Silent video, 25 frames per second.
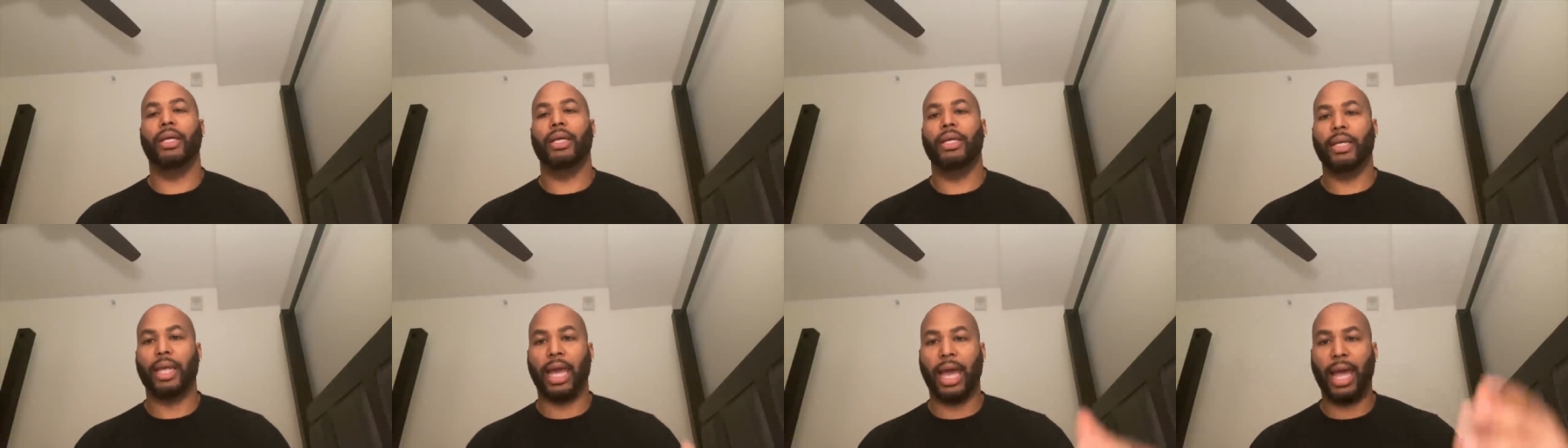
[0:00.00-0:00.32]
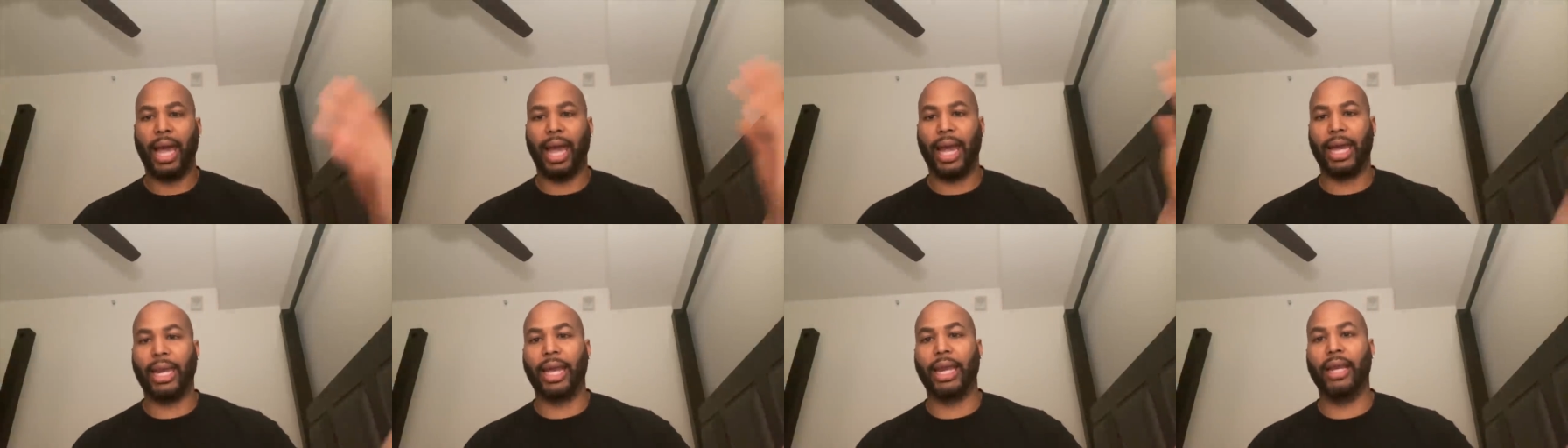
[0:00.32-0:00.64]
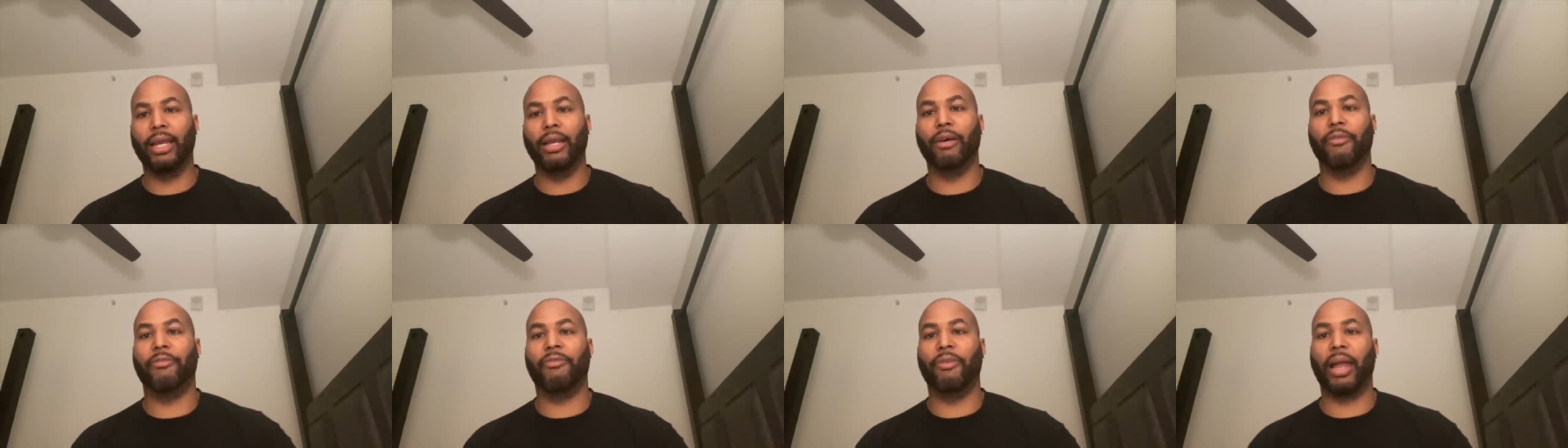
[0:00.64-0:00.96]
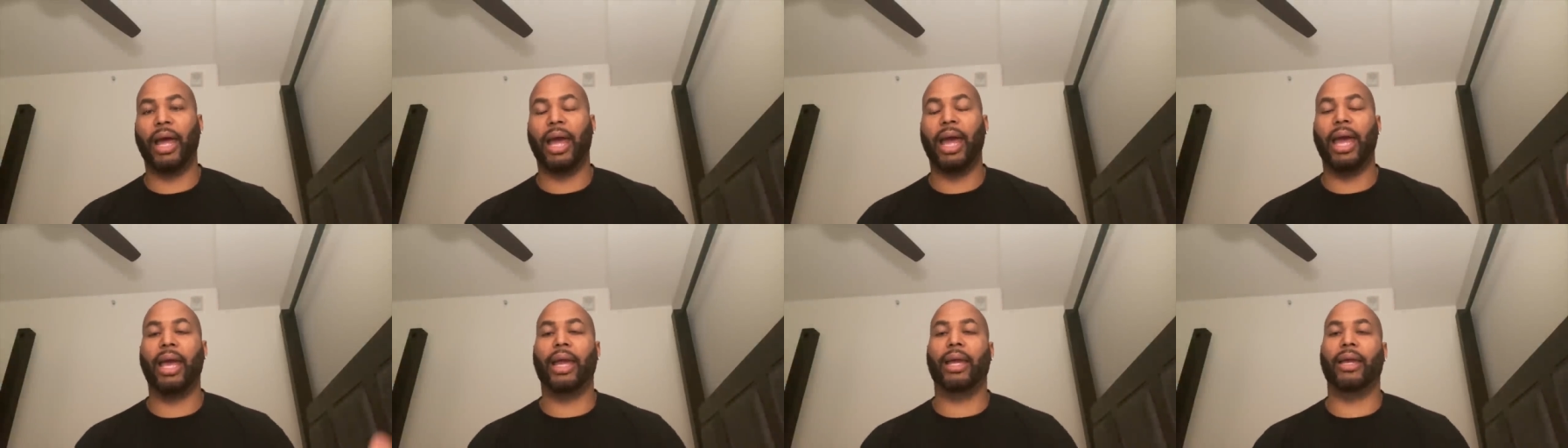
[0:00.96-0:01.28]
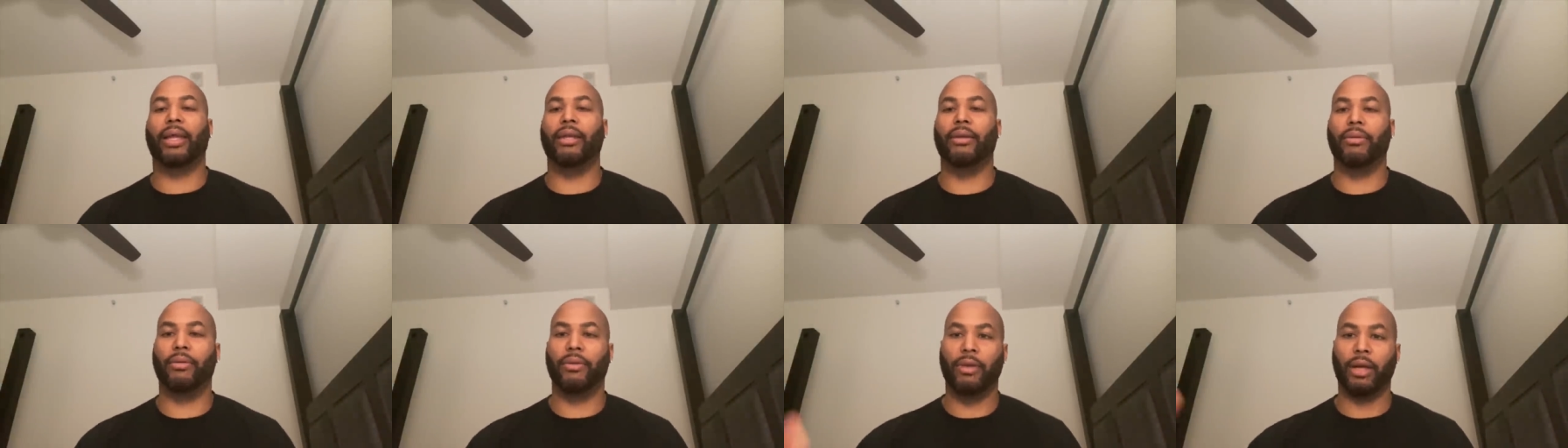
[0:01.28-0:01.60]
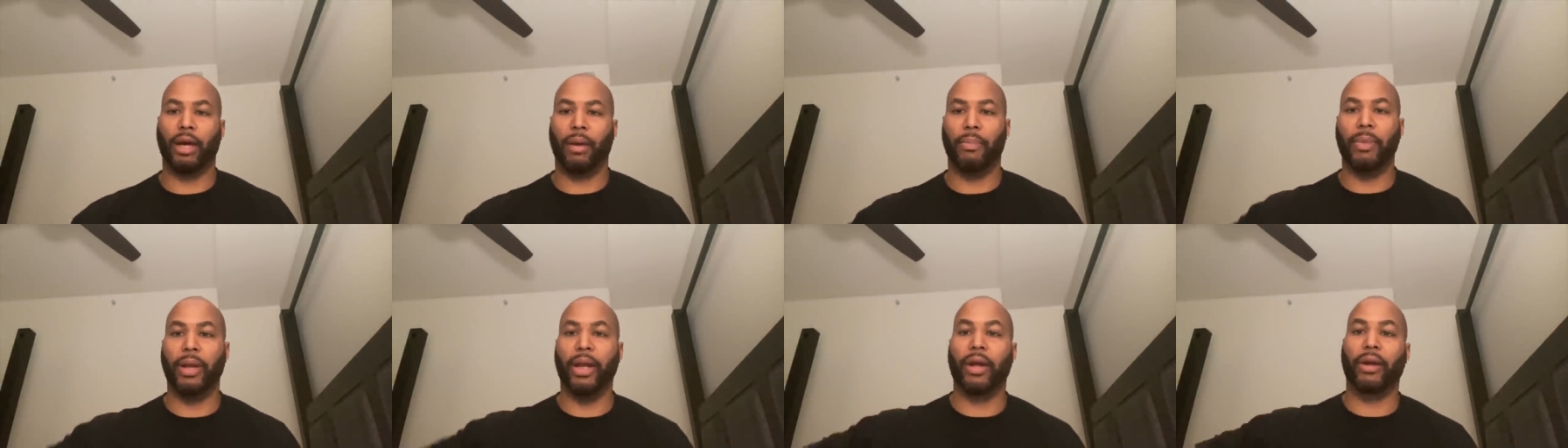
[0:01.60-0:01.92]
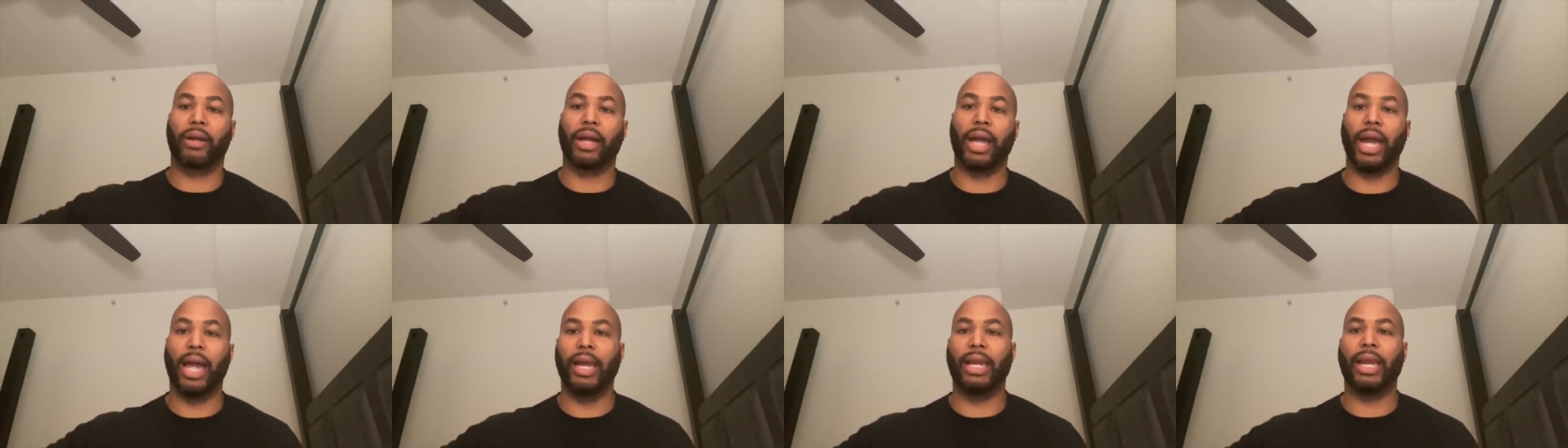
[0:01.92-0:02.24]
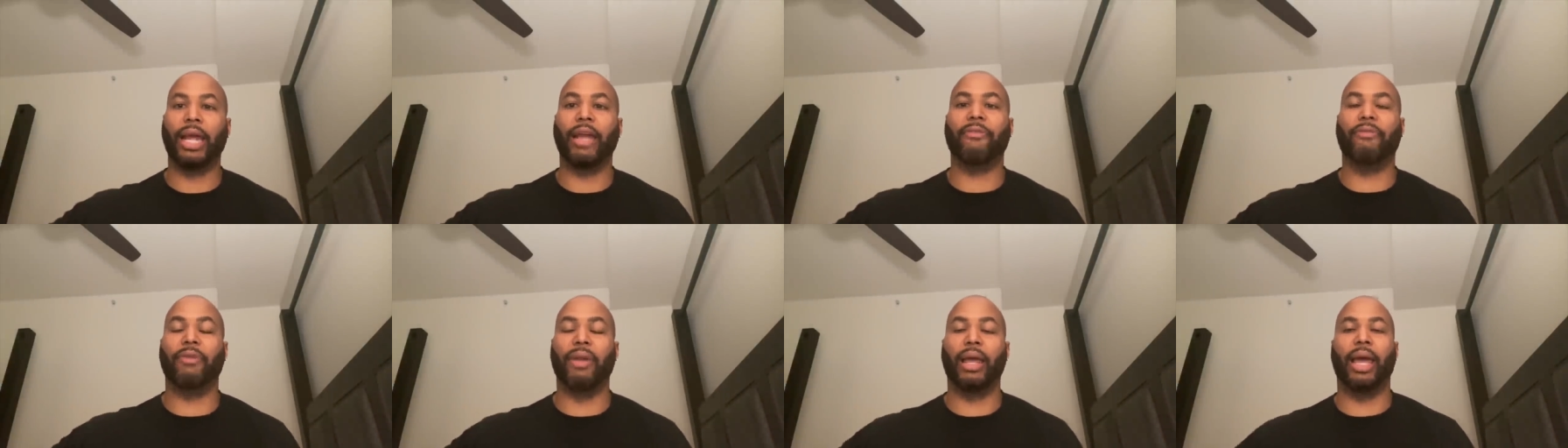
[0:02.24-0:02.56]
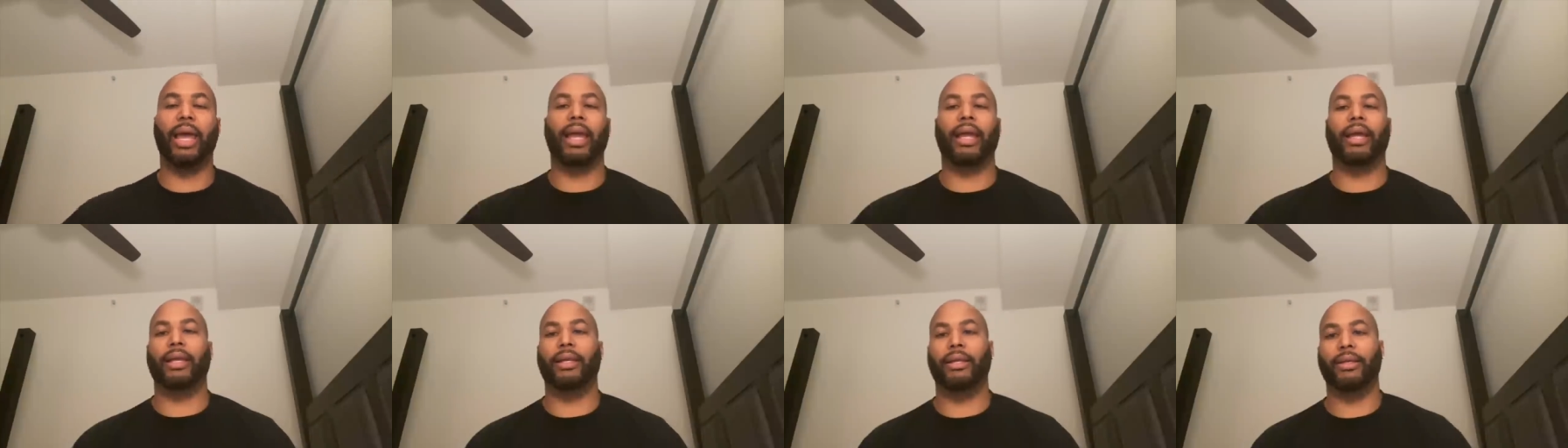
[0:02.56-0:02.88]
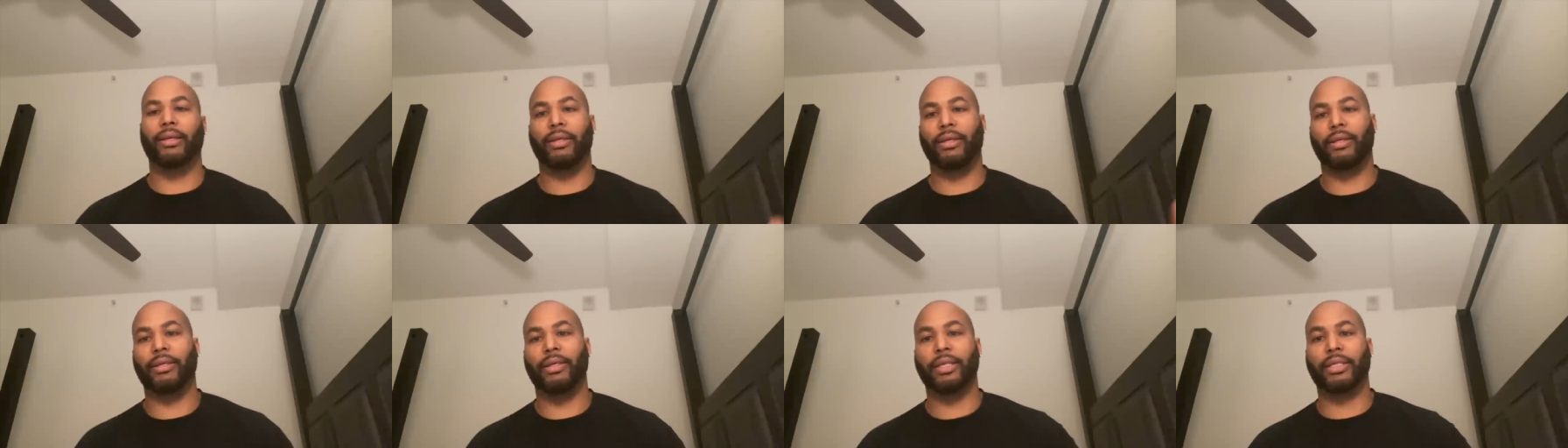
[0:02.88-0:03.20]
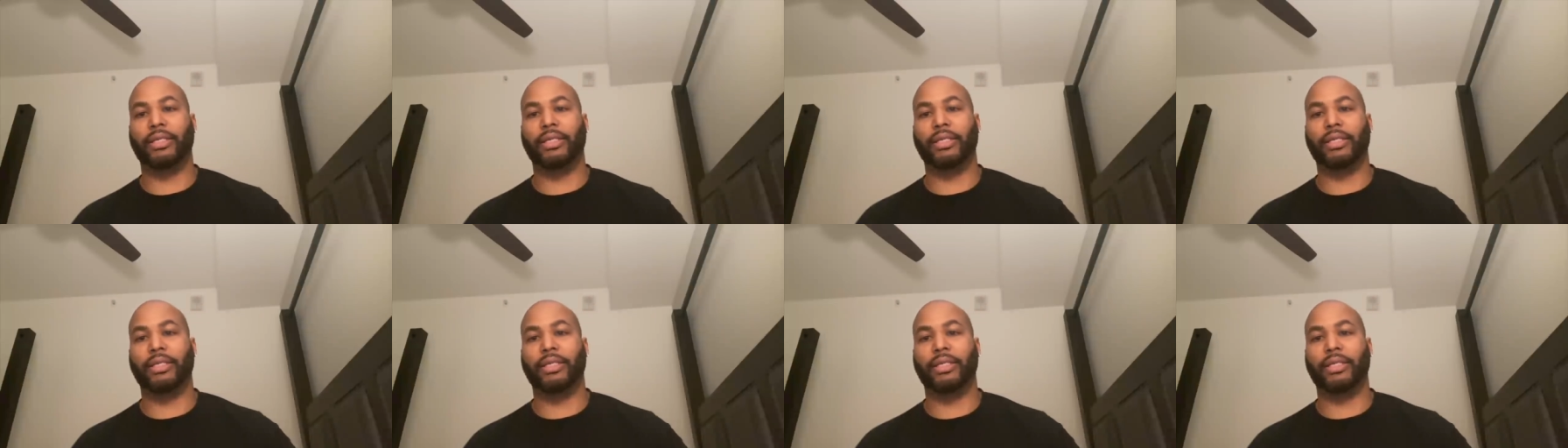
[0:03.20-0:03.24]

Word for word: they had their little flag and America had their flag and